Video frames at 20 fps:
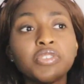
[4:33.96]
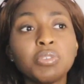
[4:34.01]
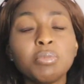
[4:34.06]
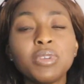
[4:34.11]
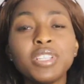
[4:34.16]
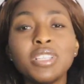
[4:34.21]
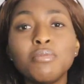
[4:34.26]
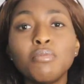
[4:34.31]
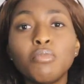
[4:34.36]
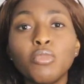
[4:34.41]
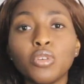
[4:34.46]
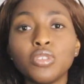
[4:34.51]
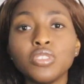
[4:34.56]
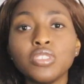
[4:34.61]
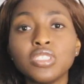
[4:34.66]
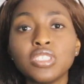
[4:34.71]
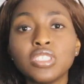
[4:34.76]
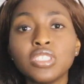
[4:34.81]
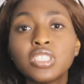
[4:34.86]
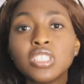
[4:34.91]
remaining
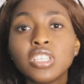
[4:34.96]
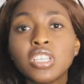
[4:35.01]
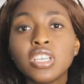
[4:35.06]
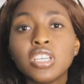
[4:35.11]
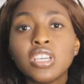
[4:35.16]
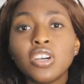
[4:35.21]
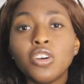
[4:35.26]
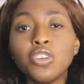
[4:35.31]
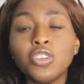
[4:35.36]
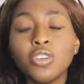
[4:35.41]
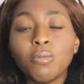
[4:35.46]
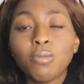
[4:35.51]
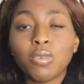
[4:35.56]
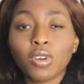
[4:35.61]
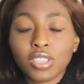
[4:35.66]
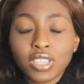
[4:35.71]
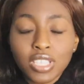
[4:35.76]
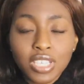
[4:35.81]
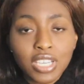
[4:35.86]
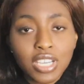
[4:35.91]
months on your
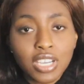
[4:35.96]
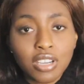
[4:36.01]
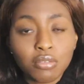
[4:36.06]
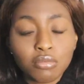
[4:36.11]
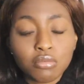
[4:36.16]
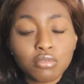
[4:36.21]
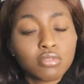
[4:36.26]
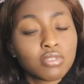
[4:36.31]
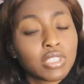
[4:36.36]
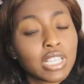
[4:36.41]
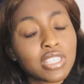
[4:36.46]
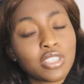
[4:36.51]
blocked account.